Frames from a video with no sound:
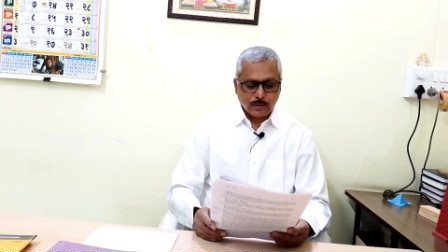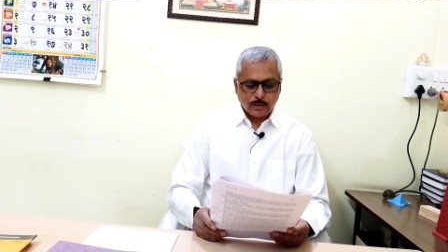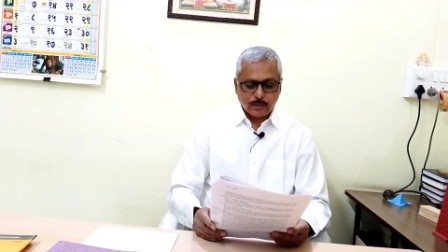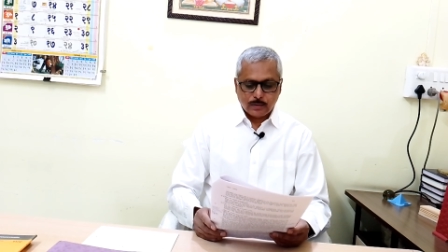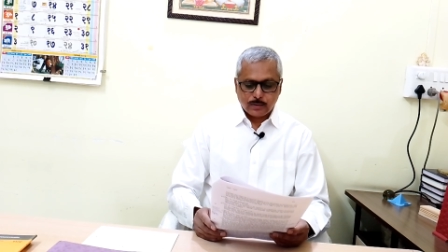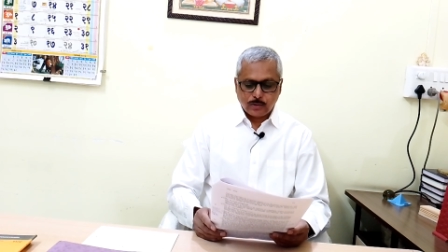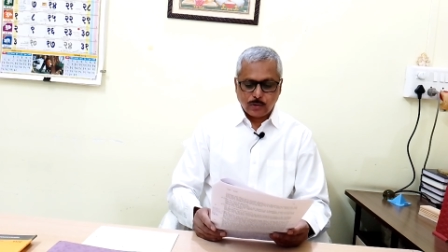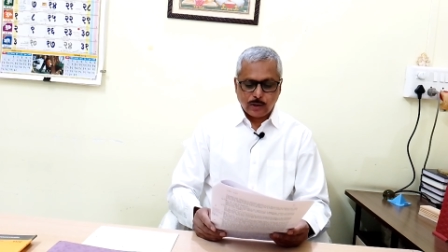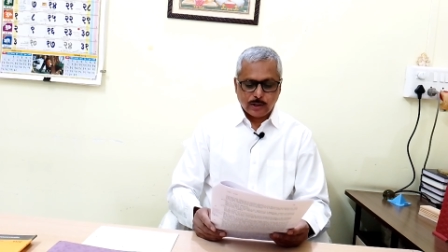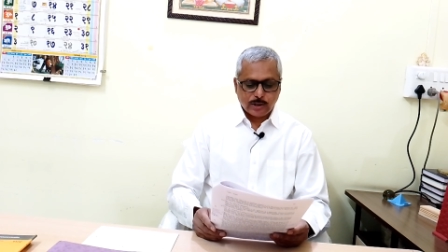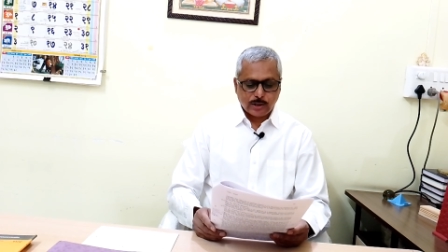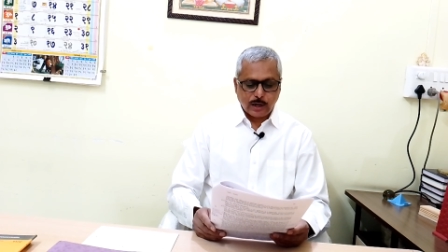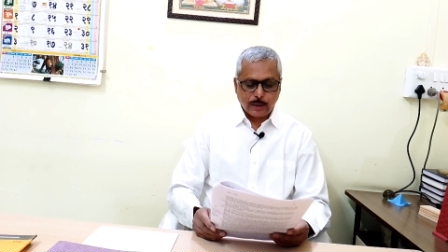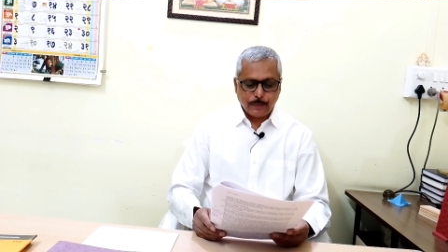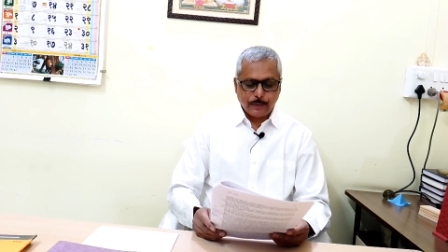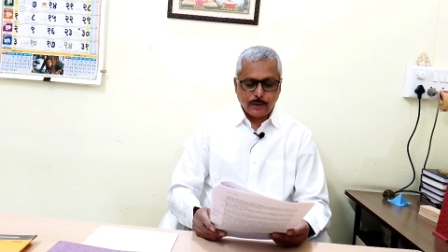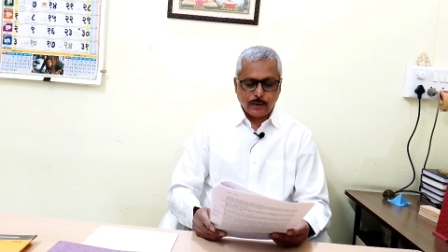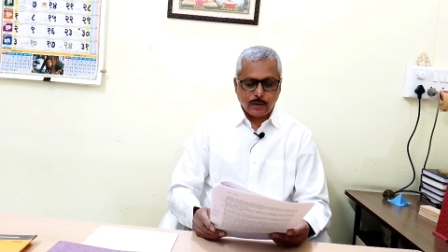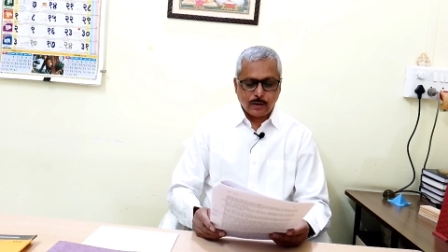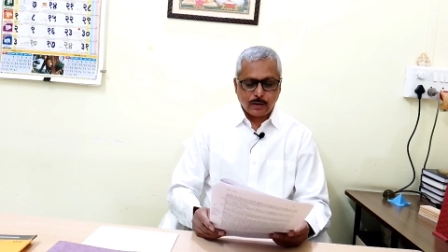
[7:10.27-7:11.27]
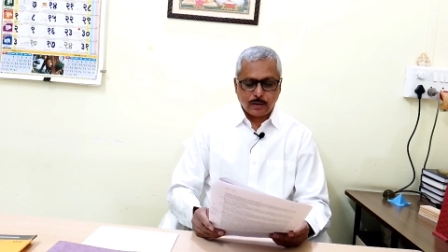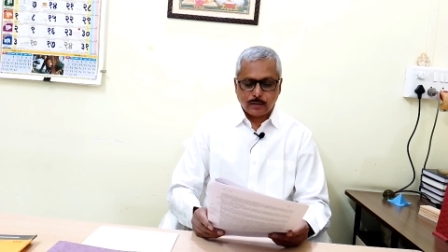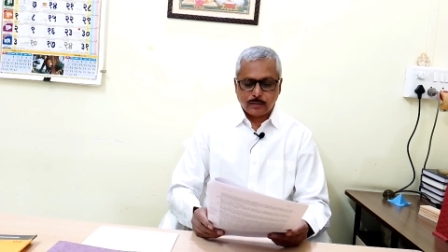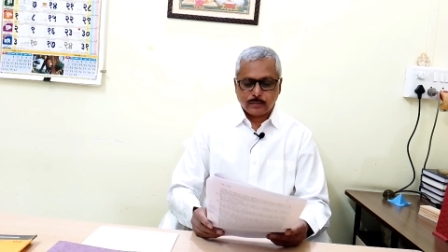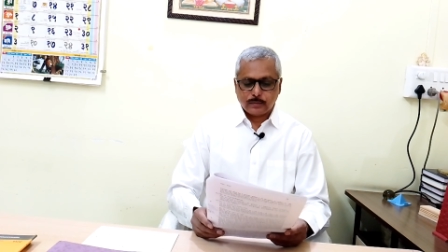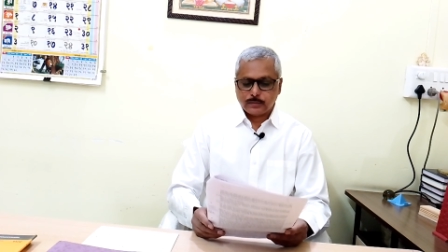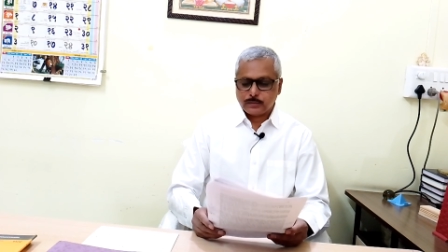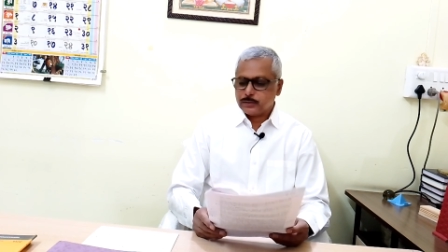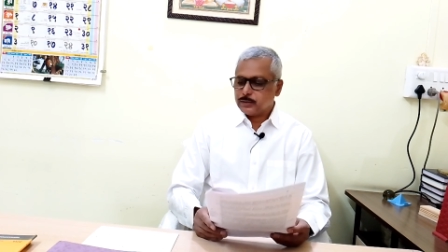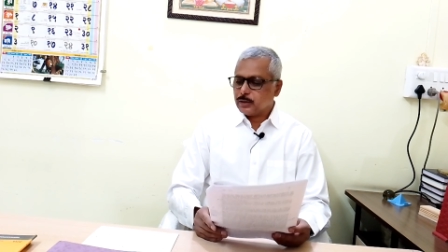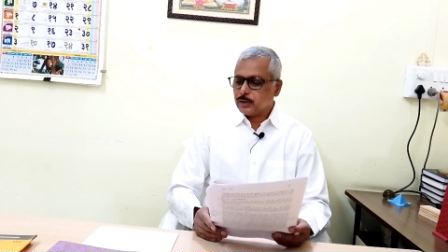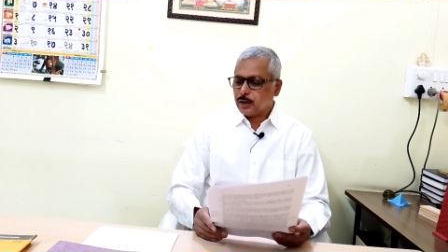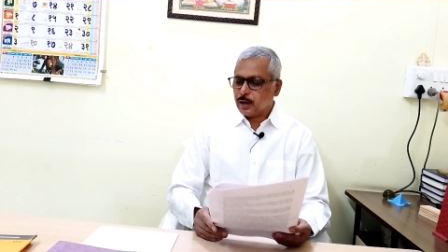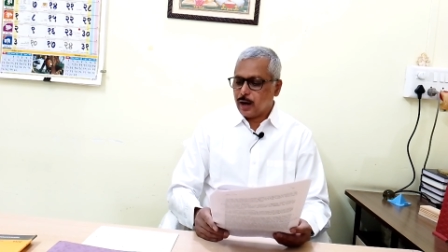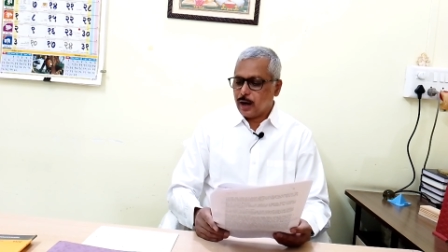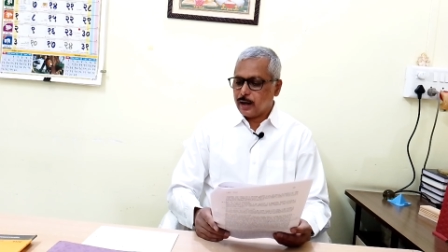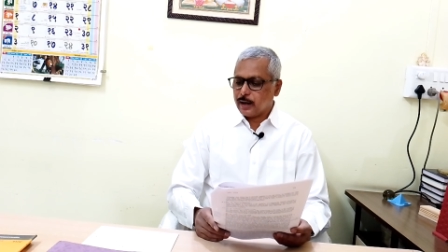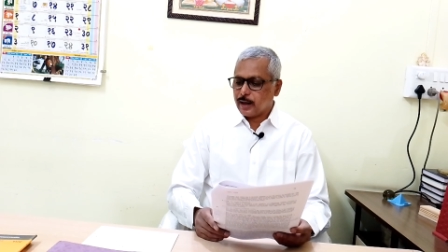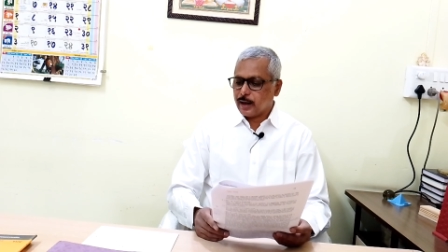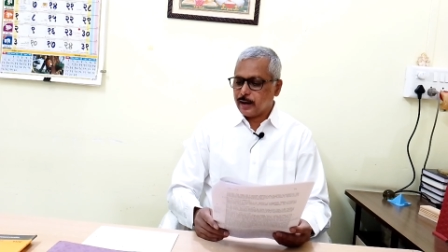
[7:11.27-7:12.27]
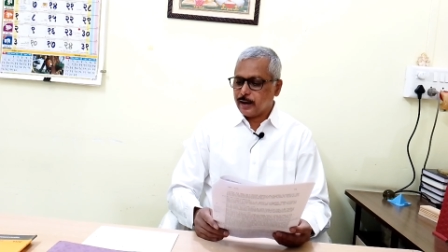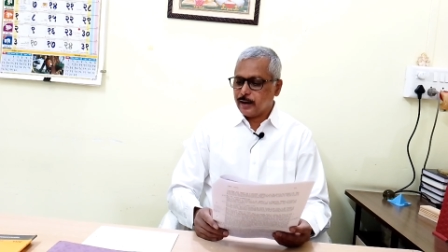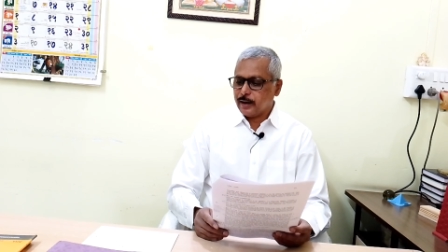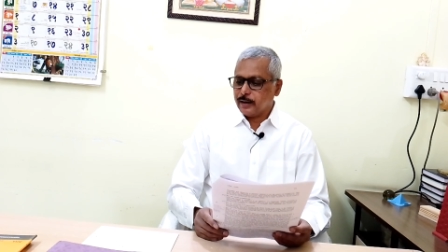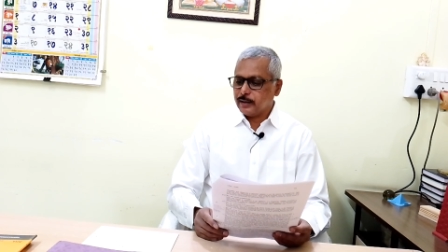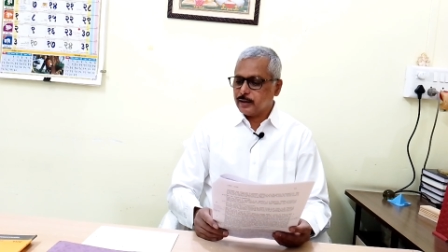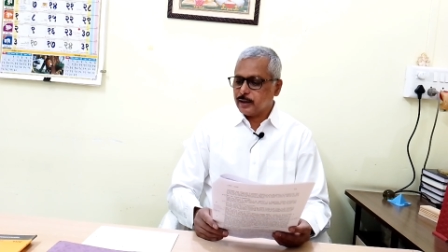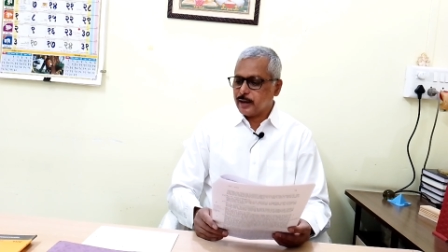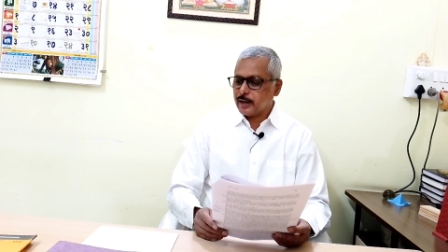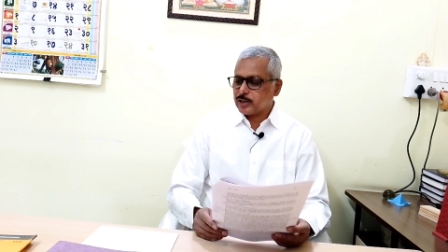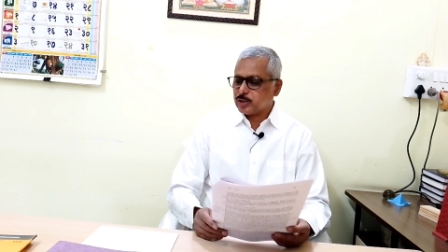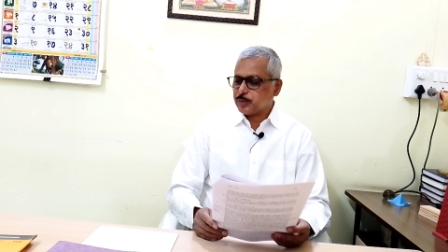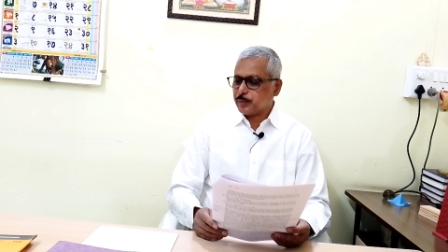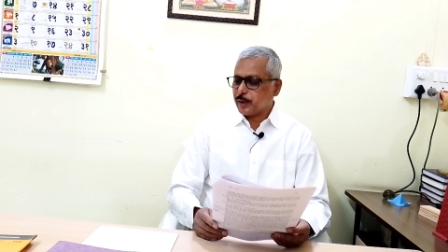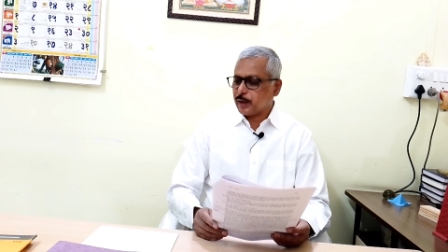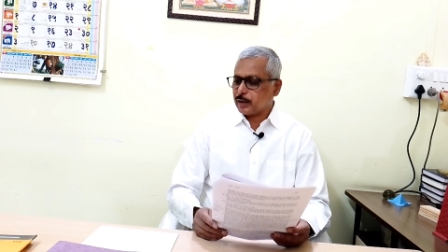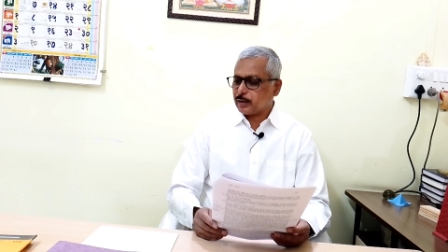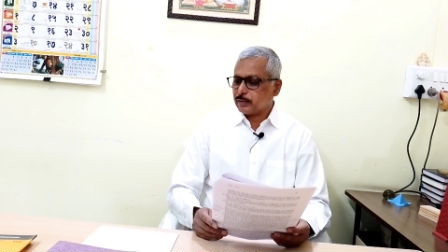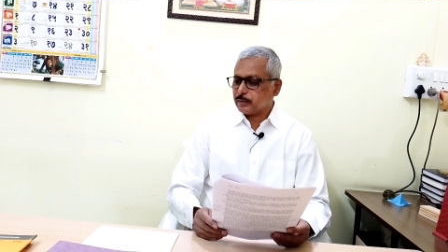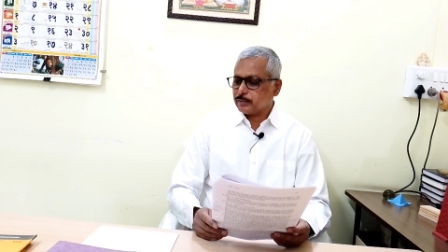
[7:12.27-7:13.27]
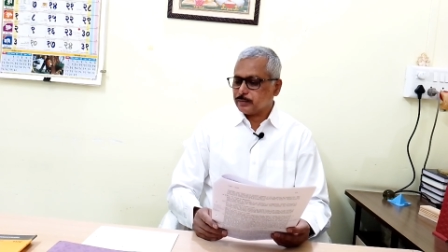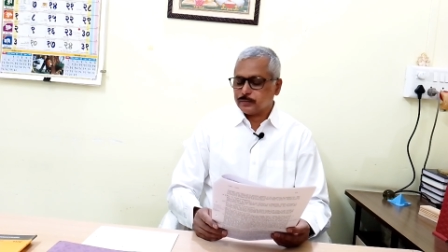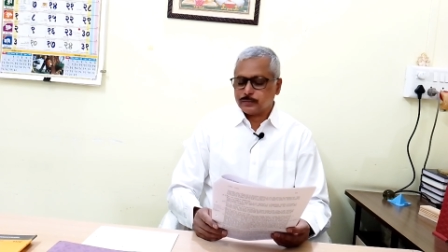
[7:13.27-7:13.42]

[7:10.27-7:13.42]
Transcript: So I stop here, and in the next part